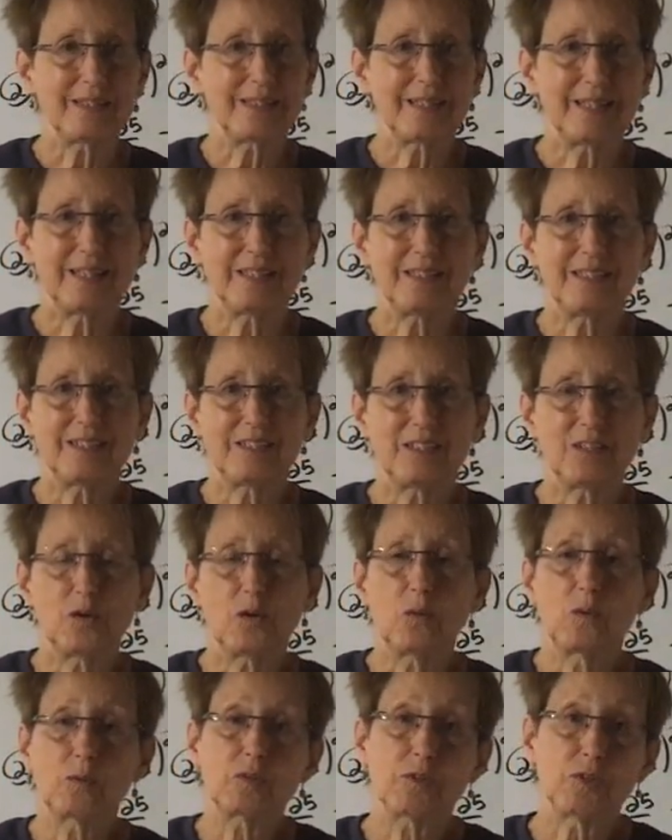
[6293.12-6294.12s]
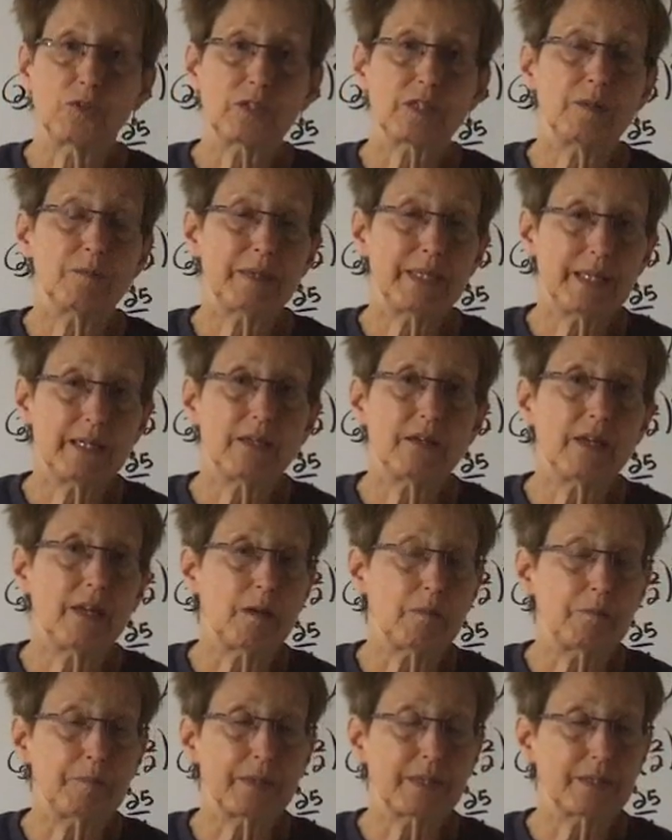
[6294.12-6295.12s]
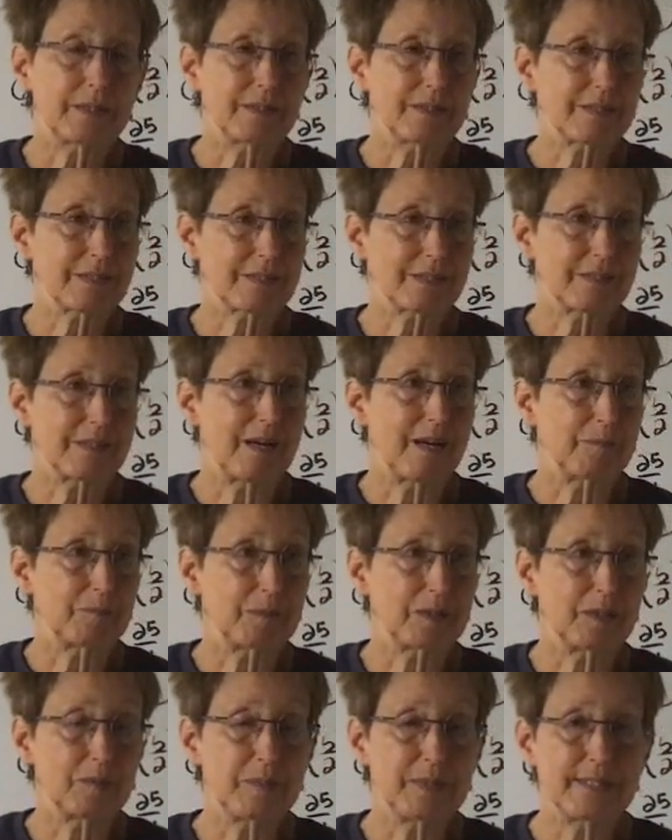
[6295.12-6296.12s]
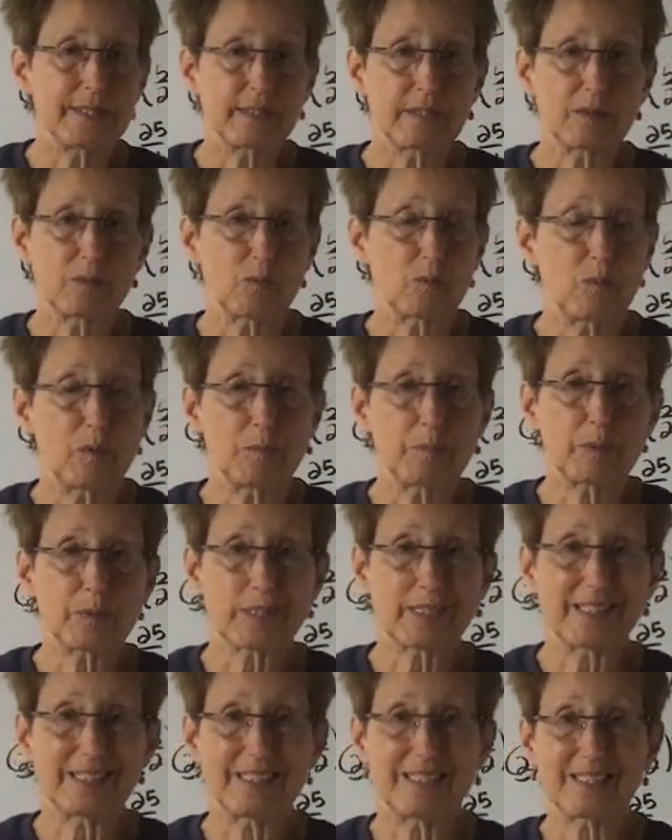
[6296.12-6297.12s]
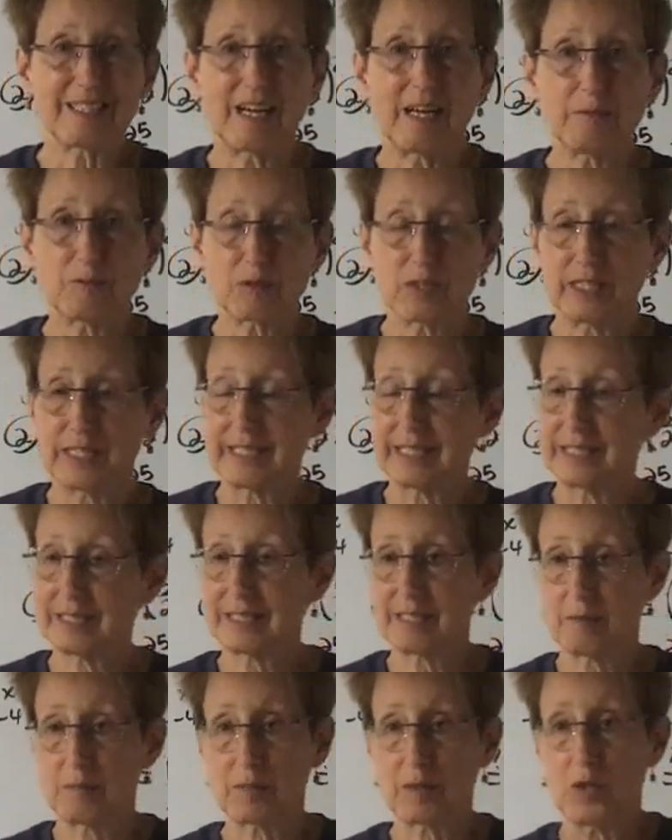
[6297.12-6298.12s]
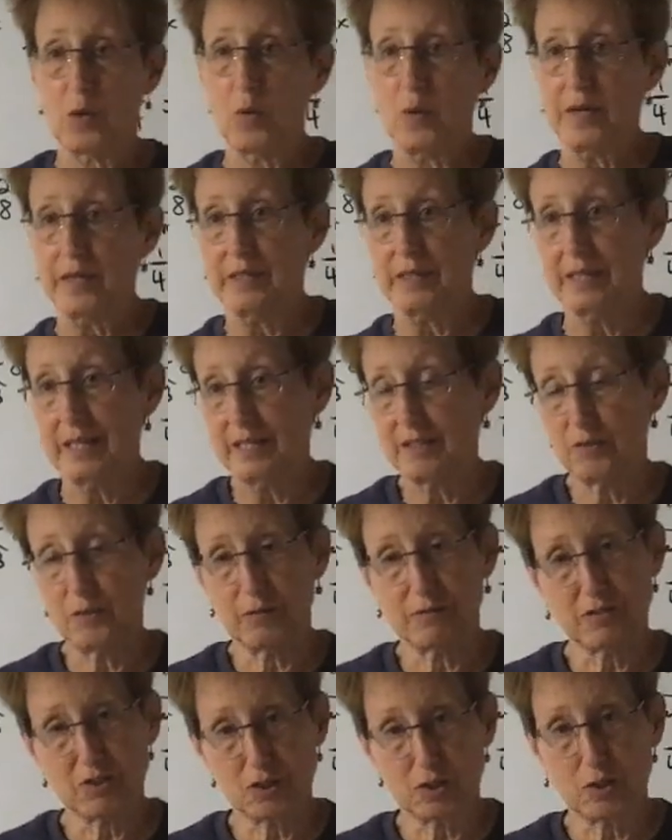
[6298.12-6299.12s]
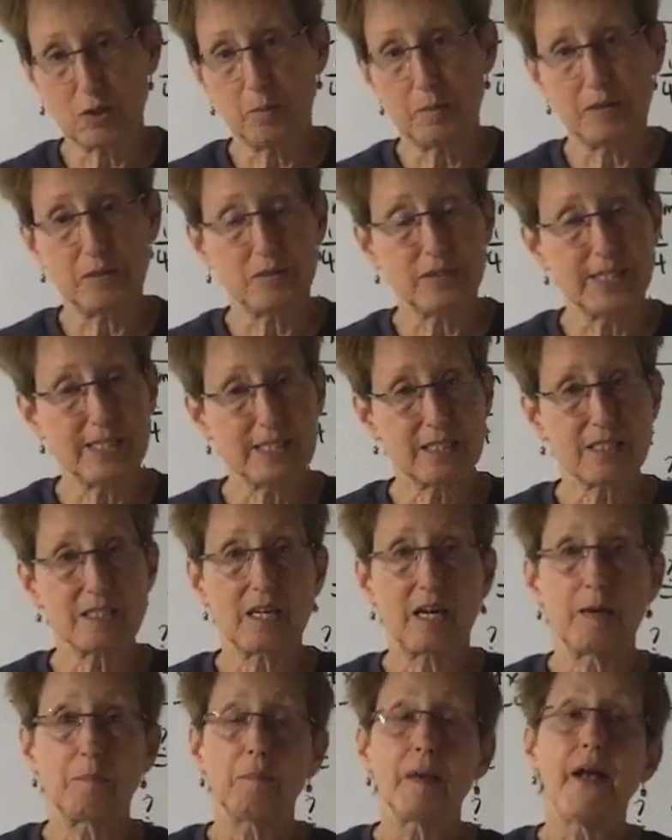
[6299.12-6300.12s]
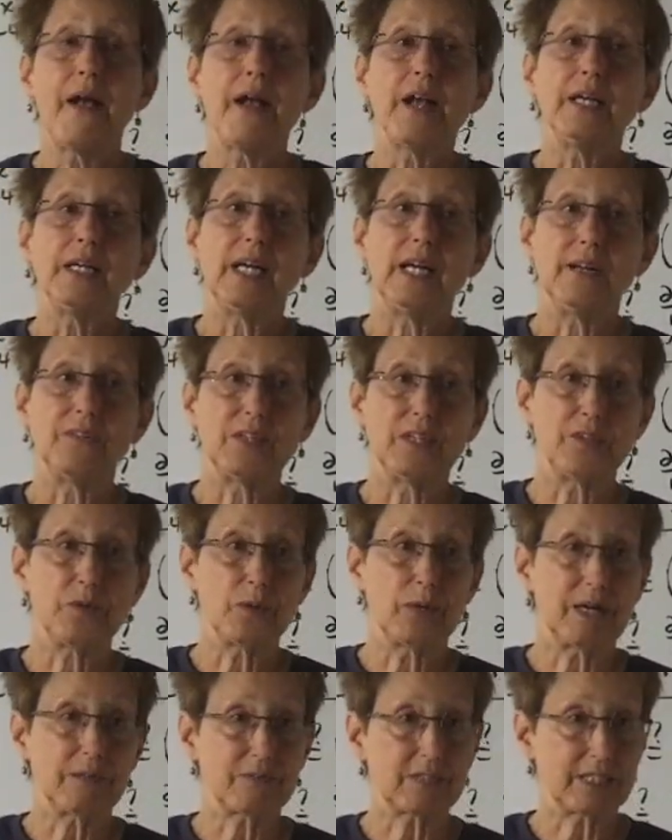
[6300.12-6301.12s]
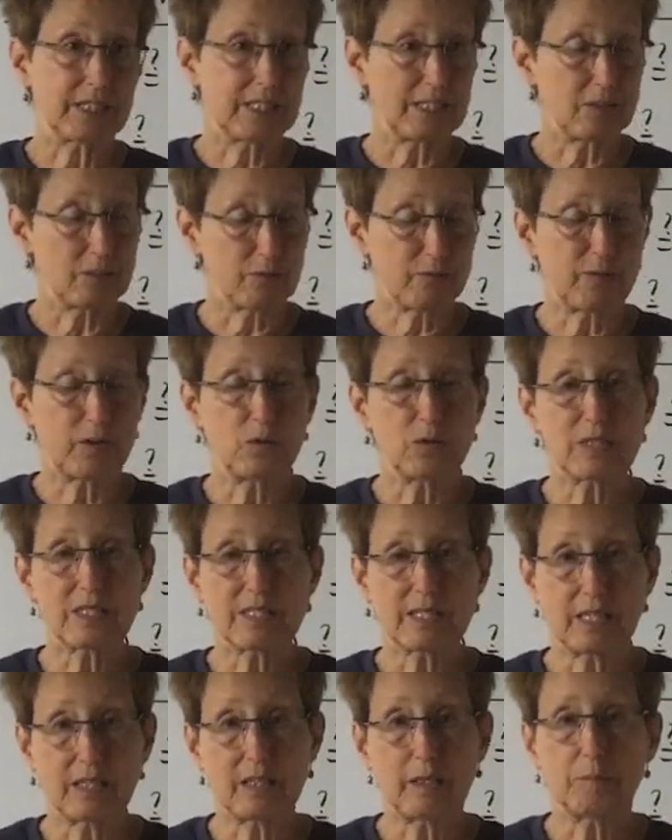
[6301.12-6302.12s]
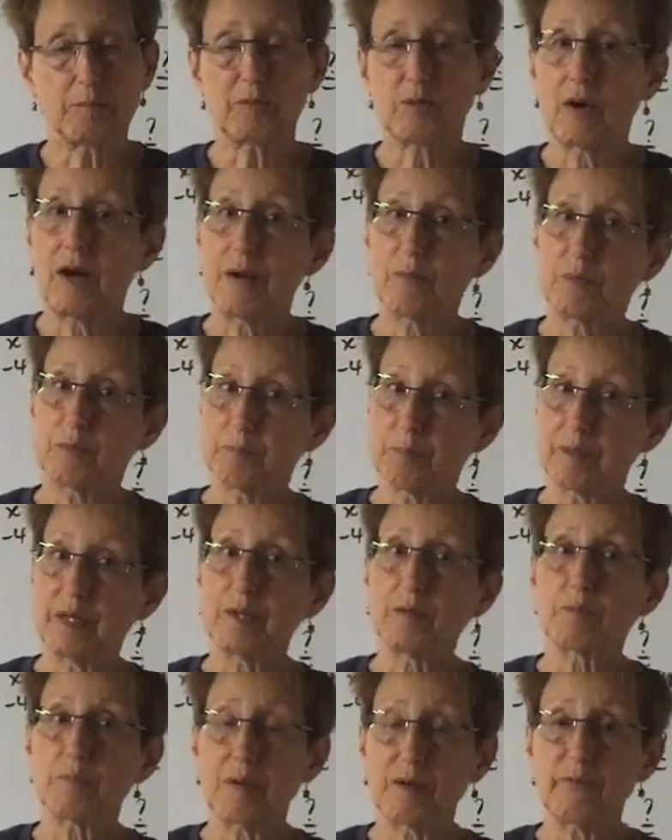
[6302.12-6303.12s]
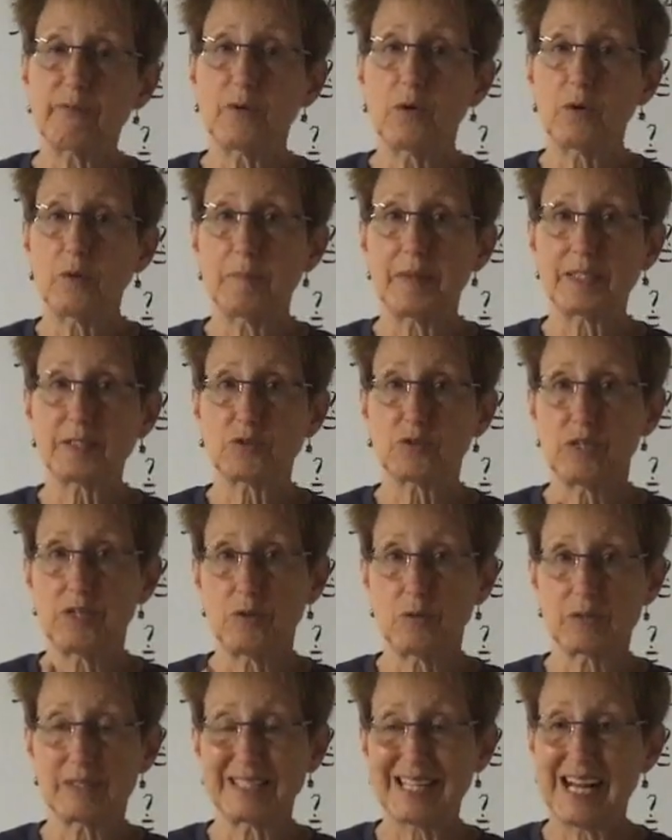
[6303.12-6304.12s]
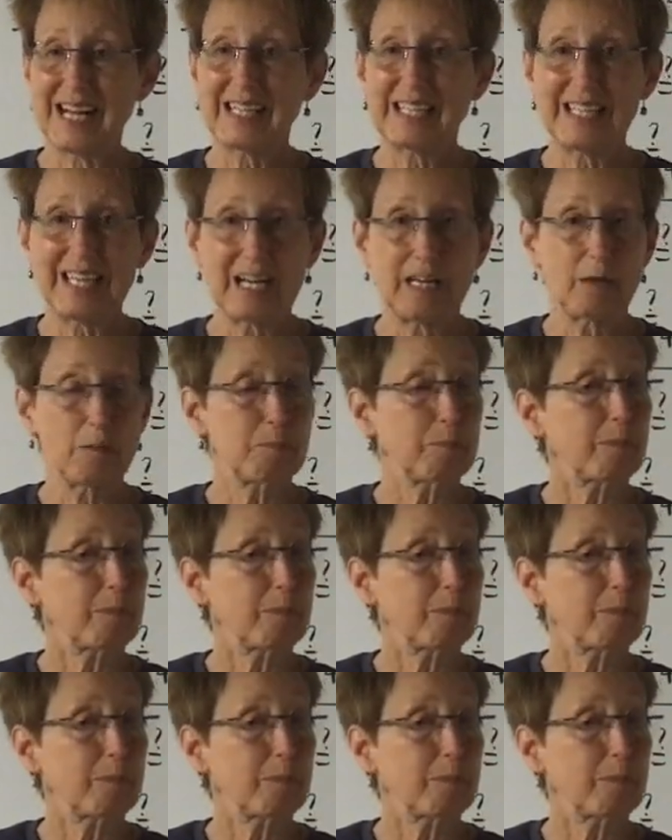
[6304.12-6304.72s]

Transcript: then you're going to be held up, because I'm going to be dealing with one person at a time, trying to get them going. You have to show me your desktop, and then you have to get your phone set up. So I would play with my phone and make sure I know exactly how to